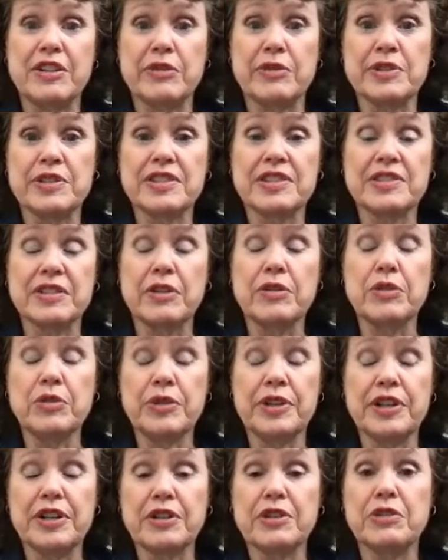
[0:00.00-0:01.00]
who was
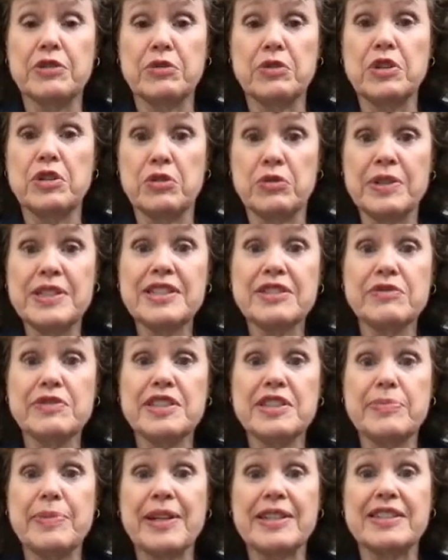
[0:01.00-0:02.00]
local here who is a
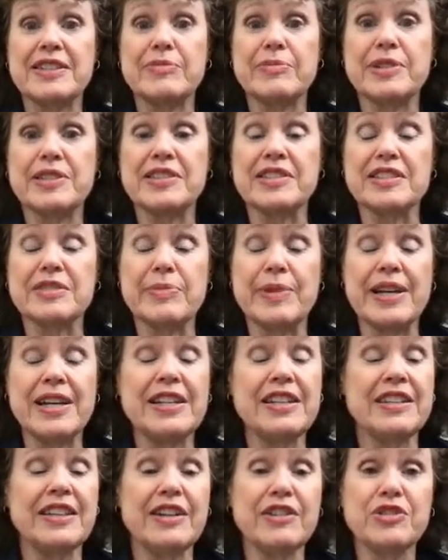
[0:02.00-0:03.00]
respected
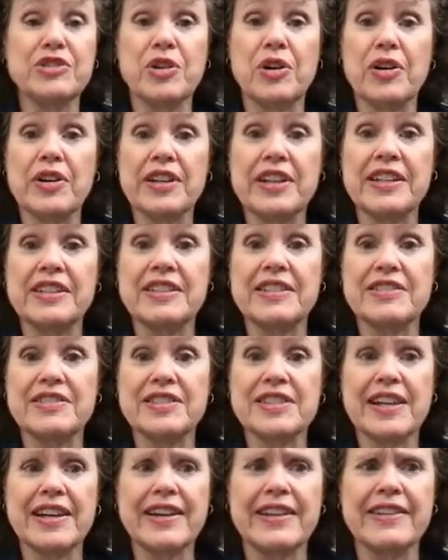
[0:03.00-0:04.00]
businessman, and they're talking and they're
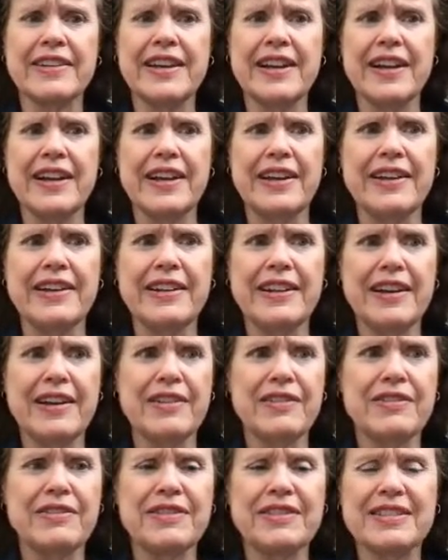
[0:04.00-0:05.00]
saying,
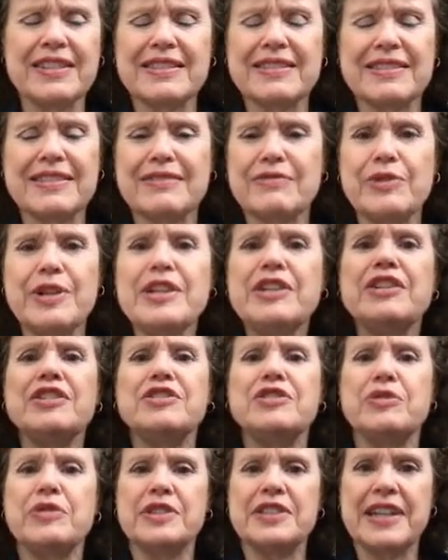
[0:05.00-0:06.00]
we could
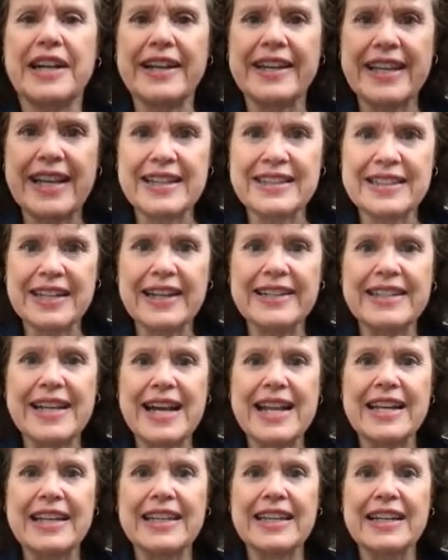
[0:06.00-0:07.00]
do a
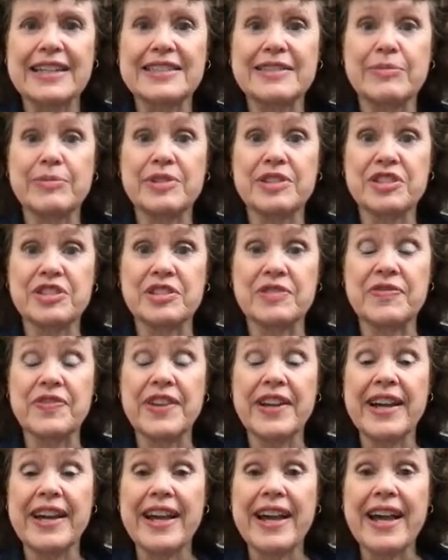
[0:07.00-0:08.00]
Titanic exhibition.
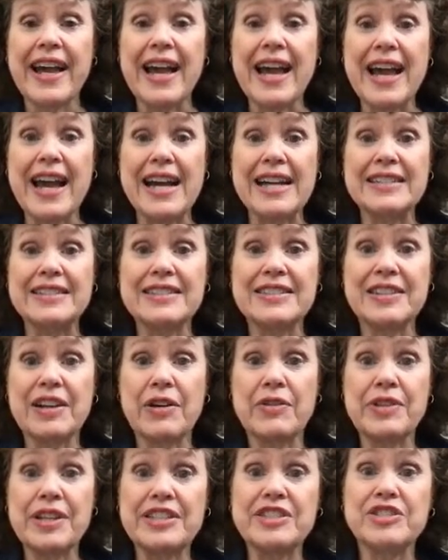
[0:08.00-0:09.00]
And so